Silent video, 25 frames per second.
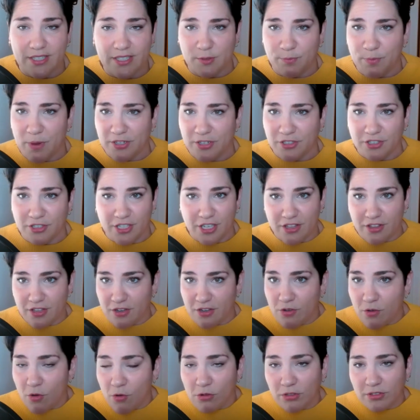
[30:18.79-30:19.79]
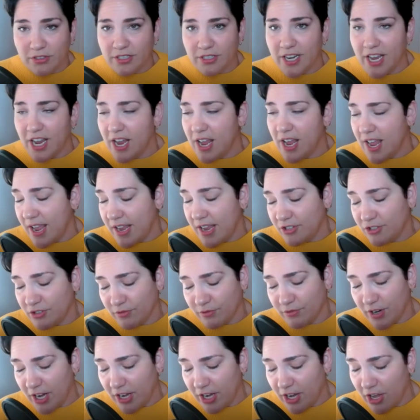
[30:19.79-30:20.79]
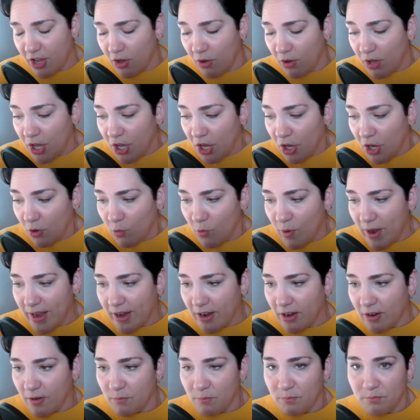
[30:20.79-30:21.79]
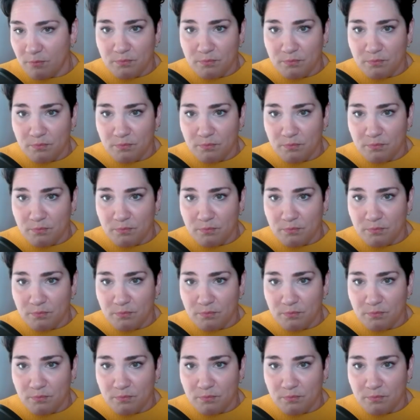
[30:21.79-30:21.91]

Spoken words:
especially in the golden age of radio, where